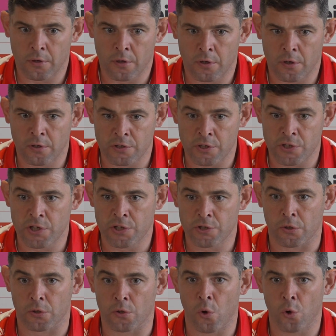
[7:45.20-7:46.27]
as an
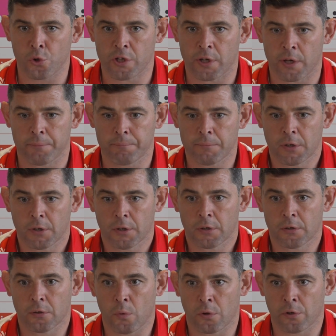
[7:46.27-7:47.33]
assistant coach here,
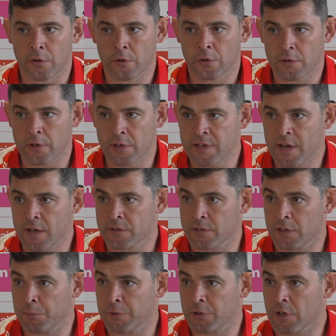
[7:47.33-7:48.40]
you know, one of the tasks
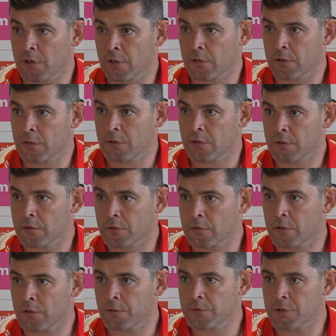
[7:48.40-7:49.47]
he'll be charged
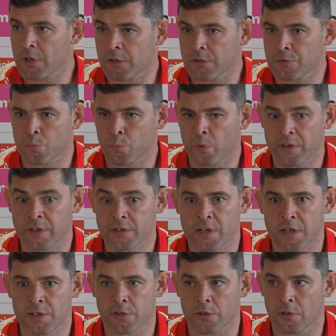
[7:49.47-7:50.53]
with
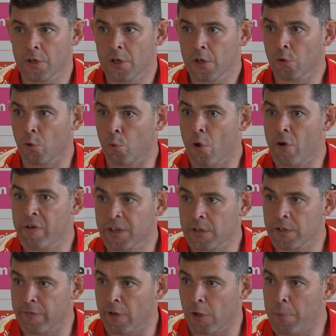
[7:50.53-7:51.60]
is to look where he can
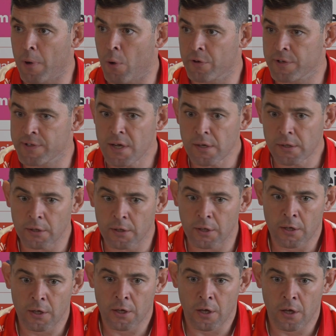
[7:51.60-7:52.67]
develop our attack.
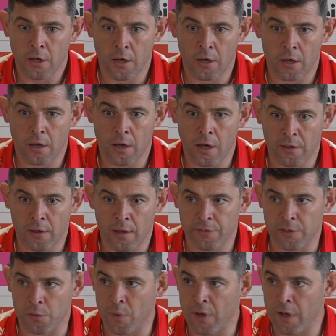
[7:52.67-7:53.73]
I
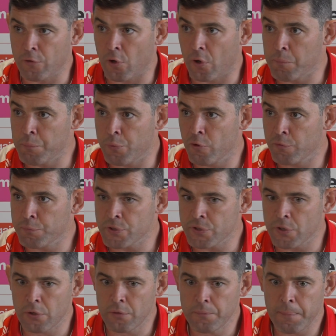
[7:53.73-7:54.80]
think we have got improvements
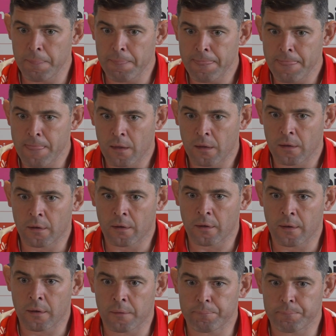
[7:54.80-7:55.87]

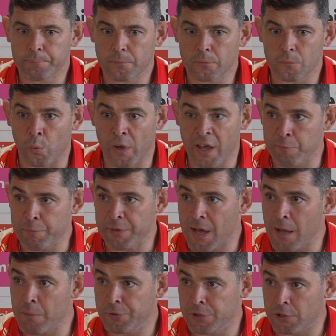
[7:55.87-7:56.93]
there. We have been
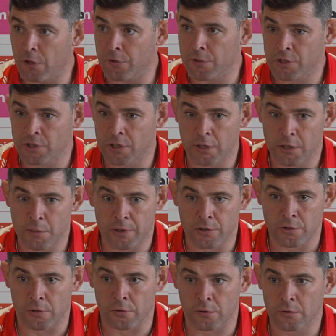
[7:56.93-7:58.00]
hampered a lot this year. You
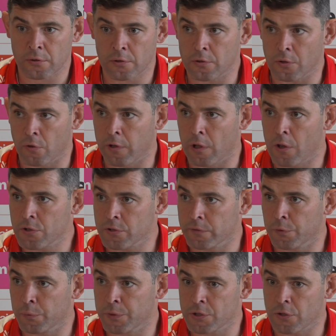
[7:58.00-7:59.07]
mentioned, you know, the loss of
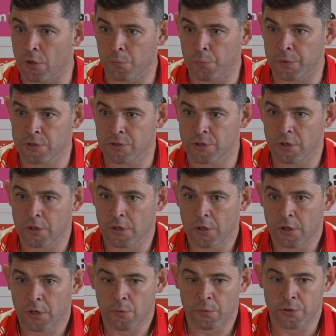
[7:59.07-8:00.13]
Lewis Dodd,
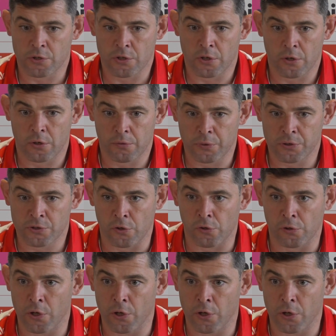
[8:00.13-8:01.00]
which certainly